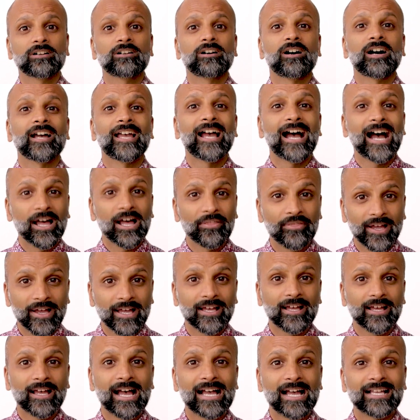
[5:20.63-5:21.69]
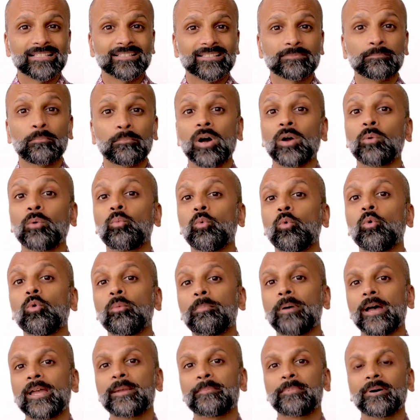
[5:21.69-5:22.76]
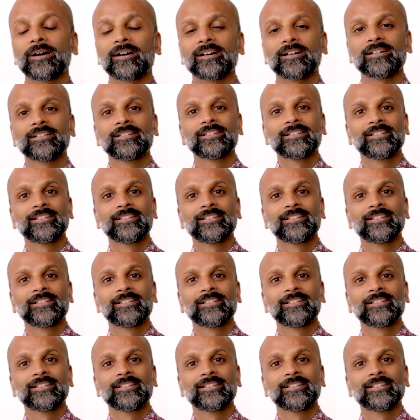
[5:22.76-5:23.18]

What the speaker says: I add that as my wallpaper